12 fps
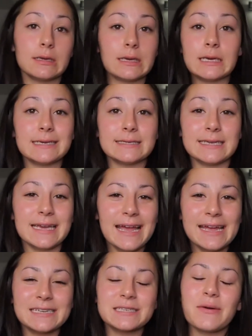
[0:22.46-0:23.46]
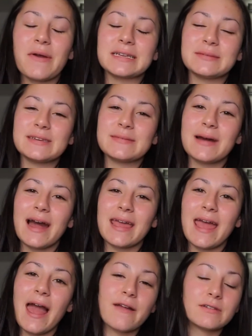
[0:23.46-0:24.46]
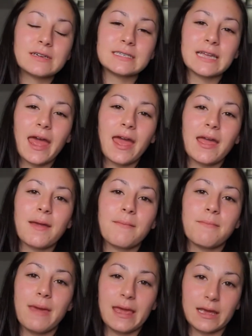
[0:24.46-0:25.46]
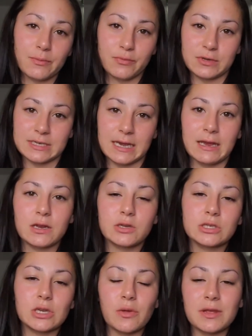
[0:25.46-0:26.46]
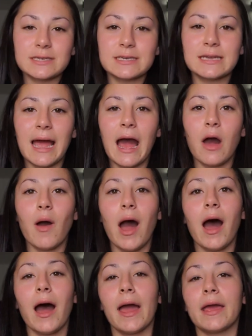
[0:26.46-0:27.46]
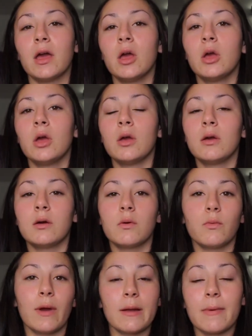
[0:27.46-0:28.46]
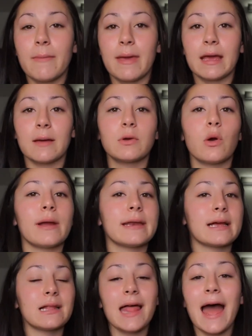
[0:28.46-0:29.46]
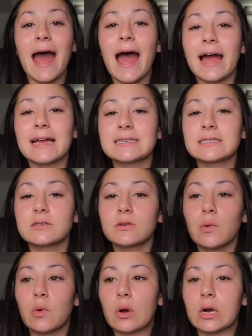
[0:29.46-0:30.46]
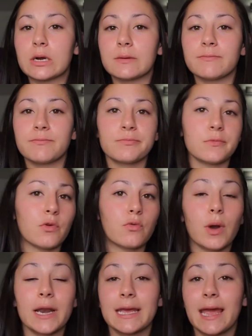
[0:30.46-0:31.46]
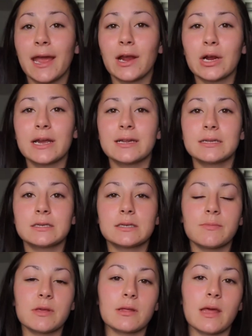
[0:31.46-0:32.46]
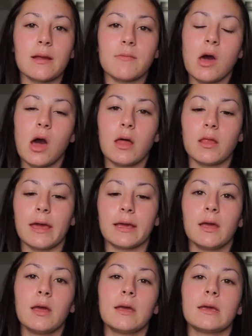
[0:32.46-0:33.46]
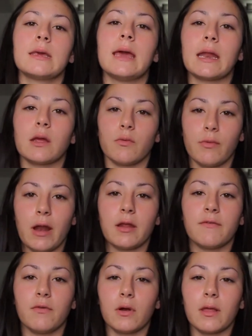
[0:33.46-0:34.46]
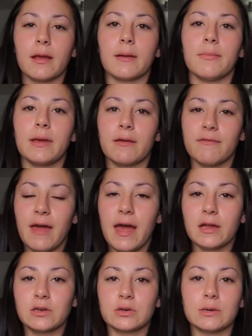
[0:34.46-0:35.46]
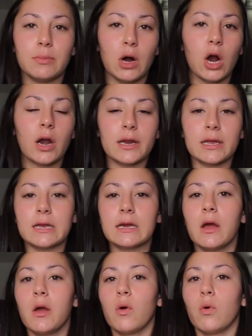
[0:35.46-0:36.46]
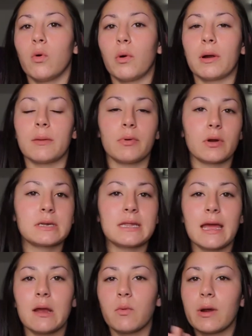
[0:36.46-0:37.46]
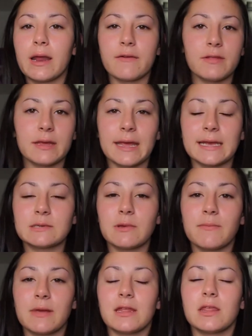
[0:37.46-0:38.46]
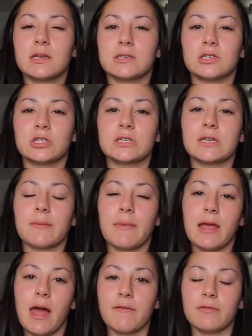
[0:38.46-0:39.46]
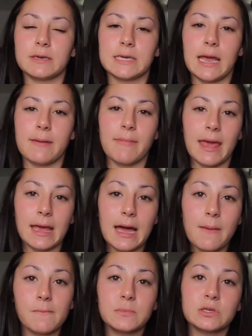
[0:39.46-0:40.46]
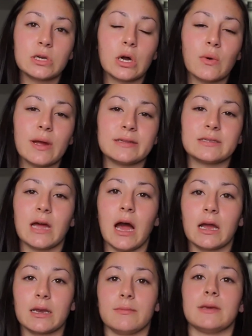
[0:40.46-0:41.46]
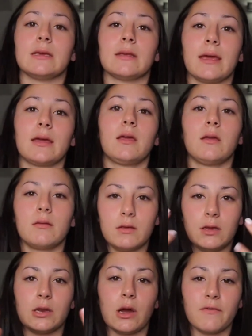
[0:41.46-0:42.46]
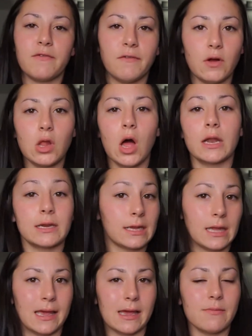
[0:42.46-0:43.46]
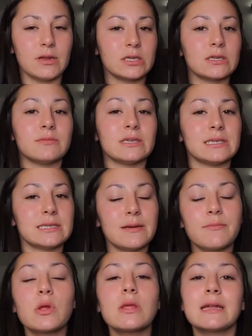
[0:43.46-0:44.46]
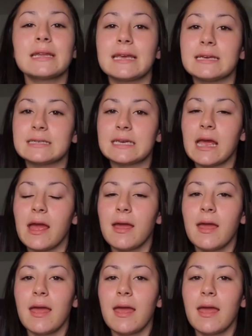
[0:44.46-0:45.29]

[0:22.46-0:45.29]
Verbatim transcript: easy. It is going to be my everyday makeup routine. So this is how I wear my makeup going to class or running errands, something that I'm not like getting ready for, like a big event or a party or a birthday, whatever the case might be. This is just like my everyday makeup, so it's not going to be like, you know, full-on glam. It's going to be simple and easy,